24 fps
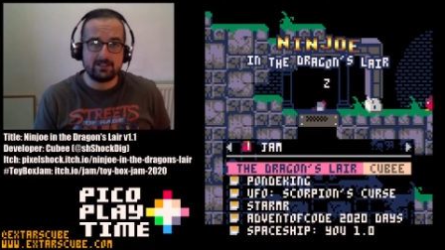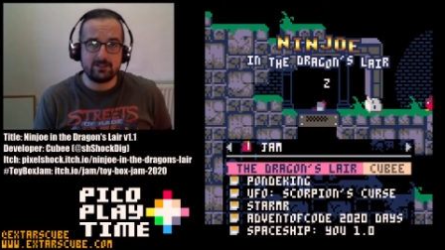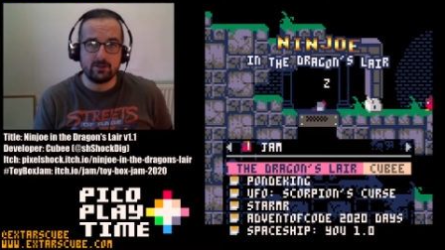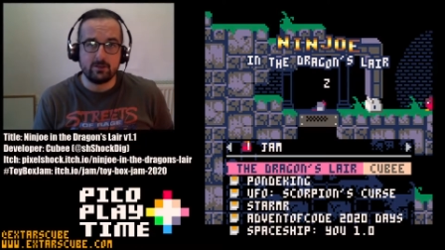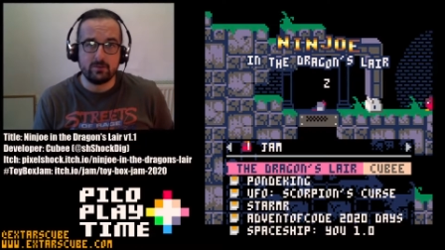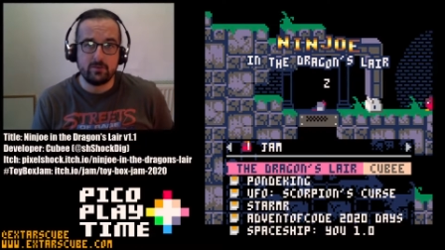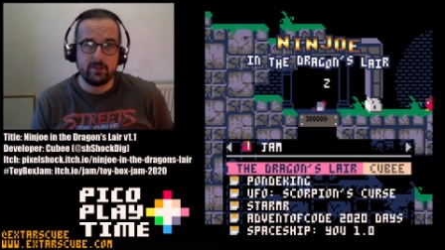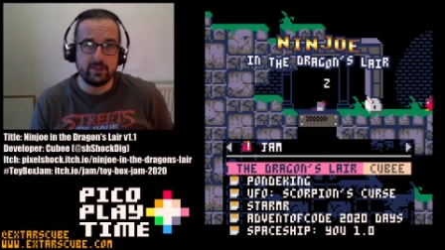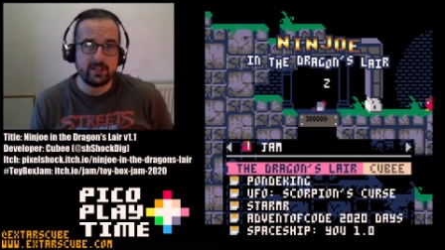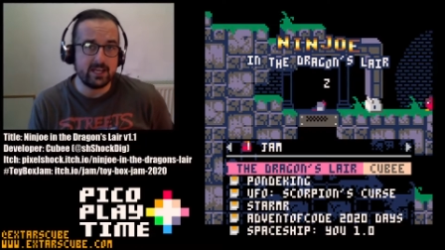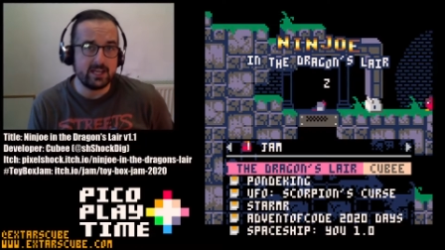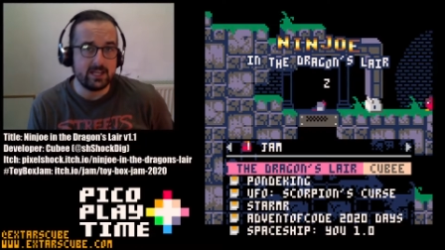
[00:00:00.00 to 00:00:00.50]

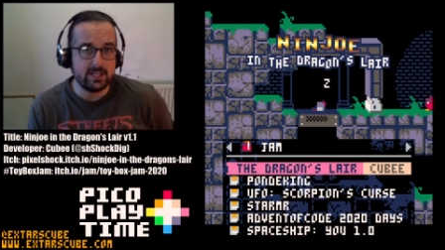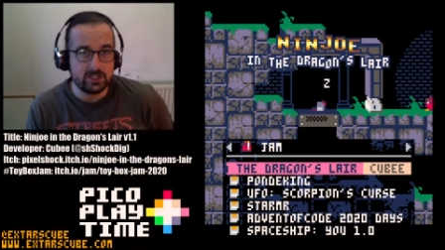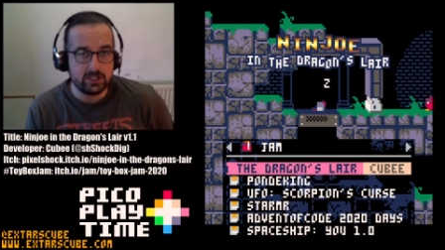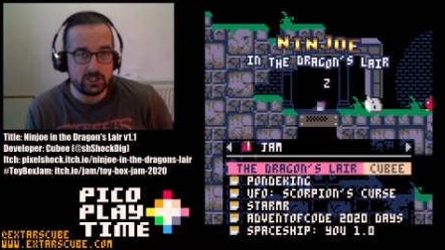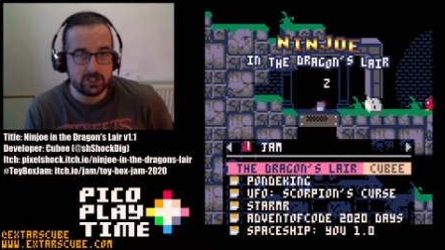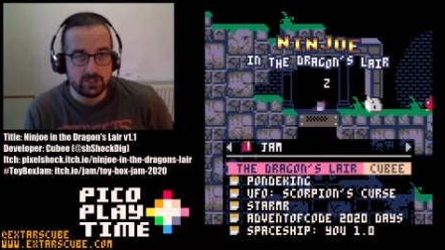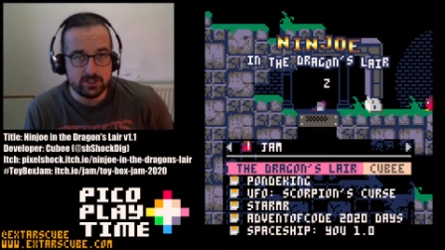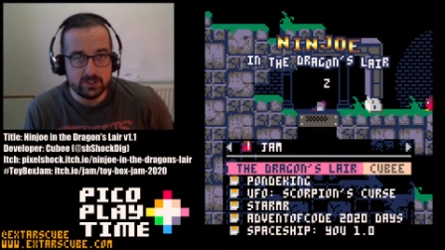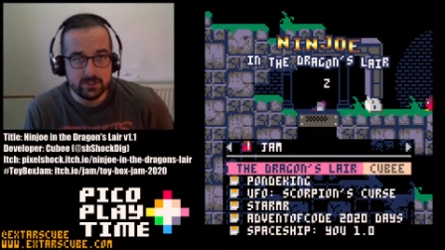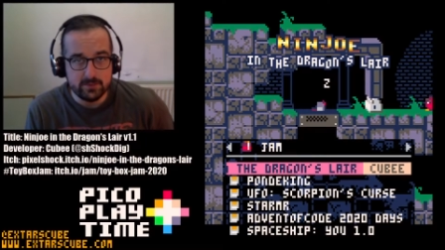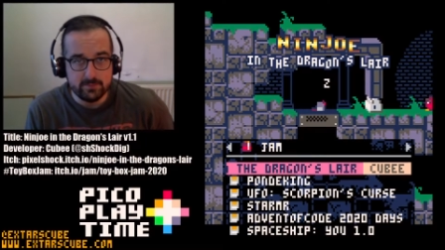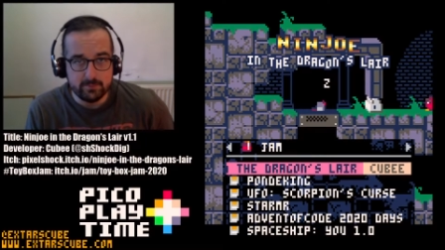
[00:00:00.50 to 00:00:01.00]
to the
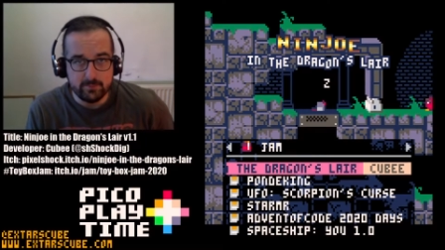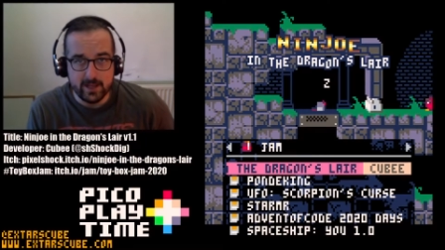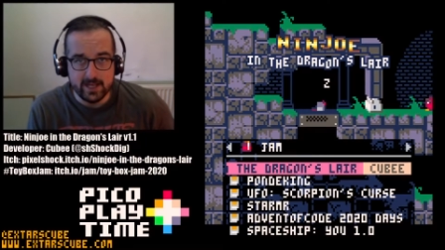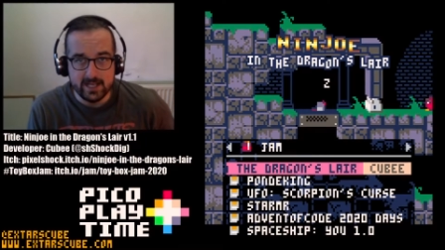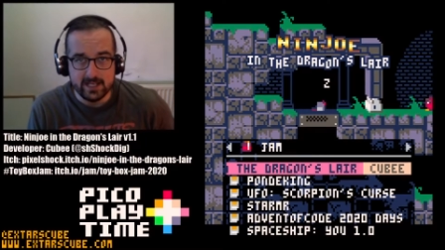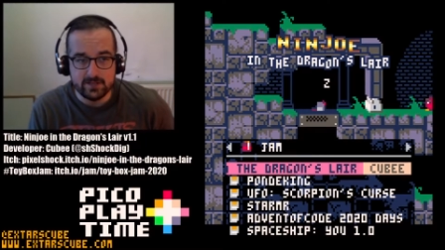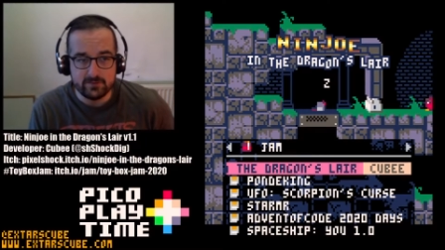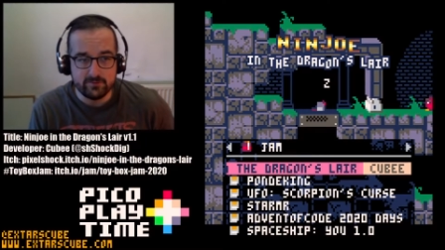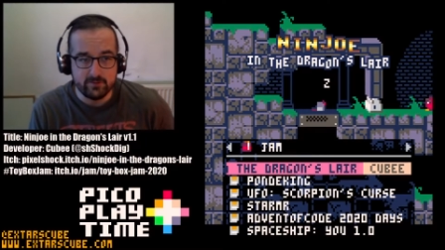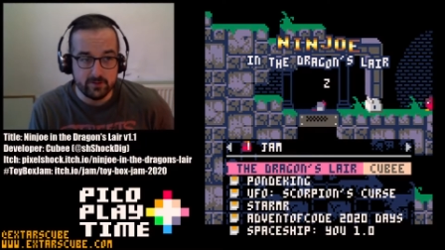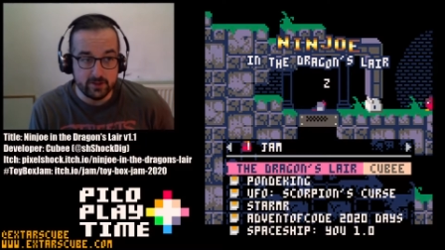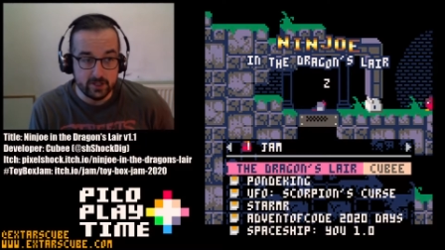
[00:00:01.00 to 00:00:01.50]
itch
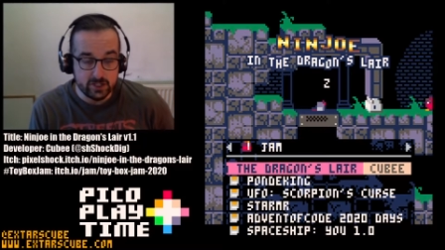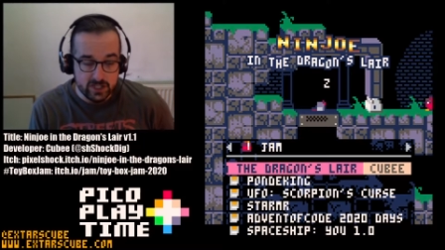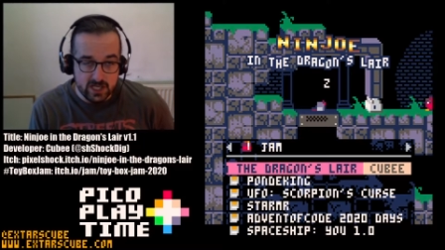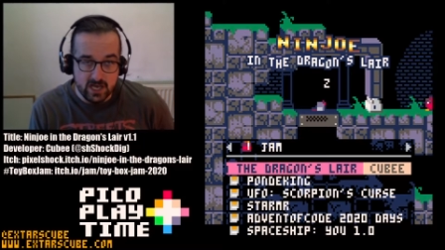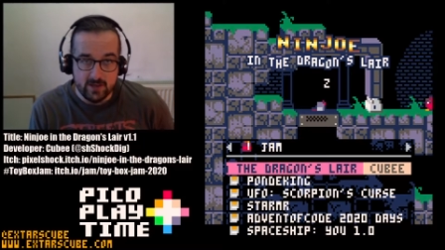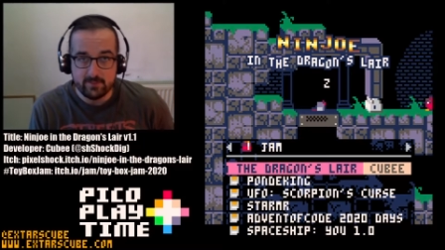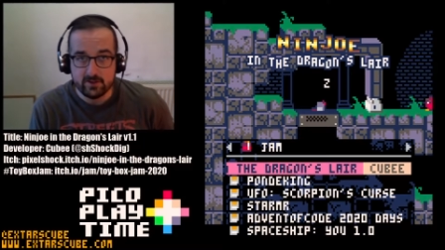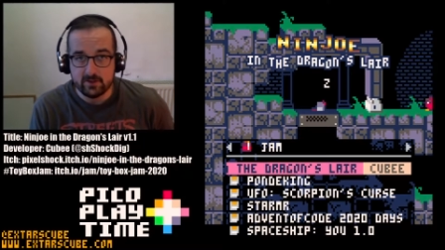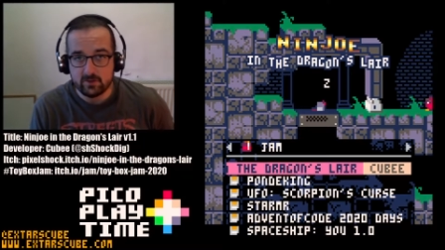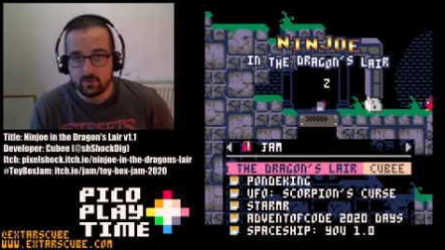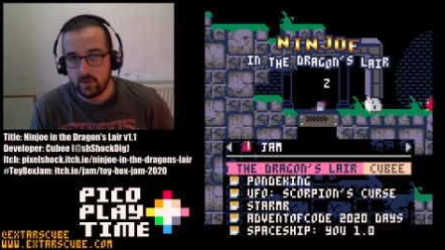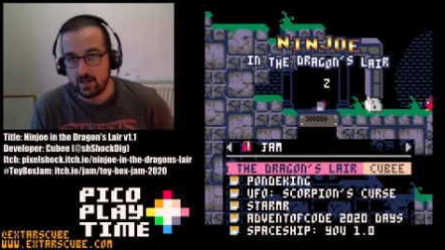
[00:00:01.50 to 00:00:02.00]
page for the
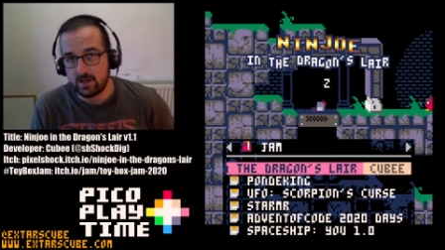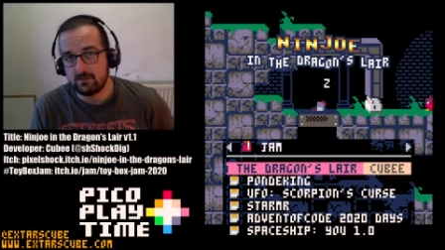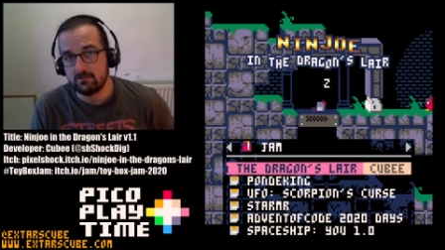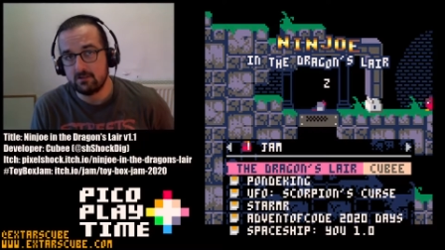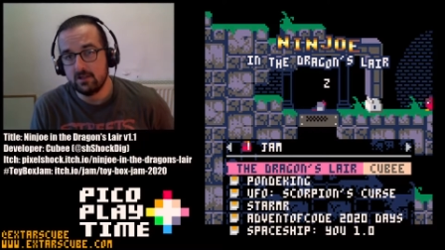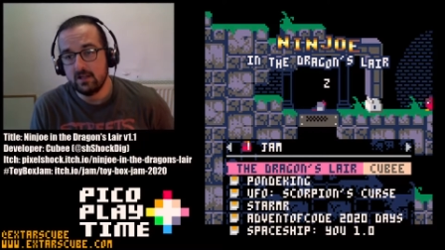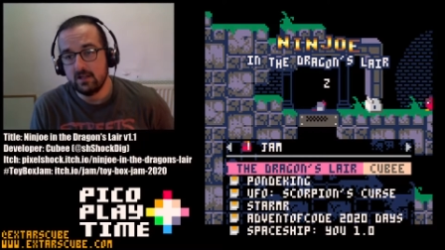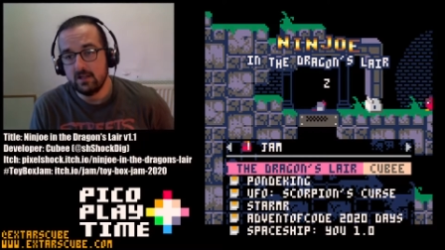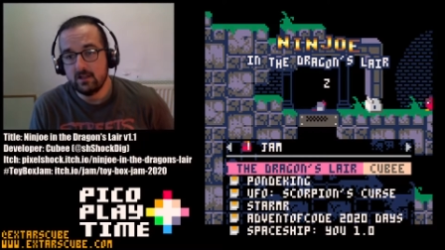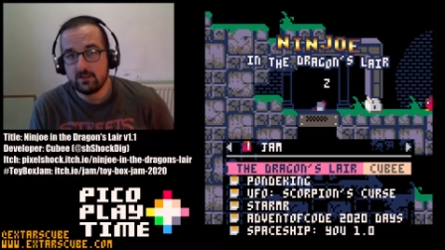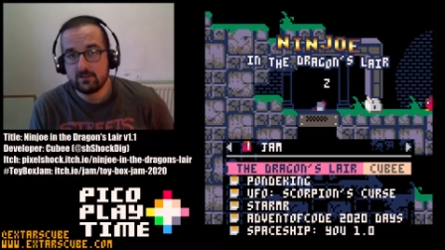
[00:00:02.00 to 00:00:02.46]
jam as well.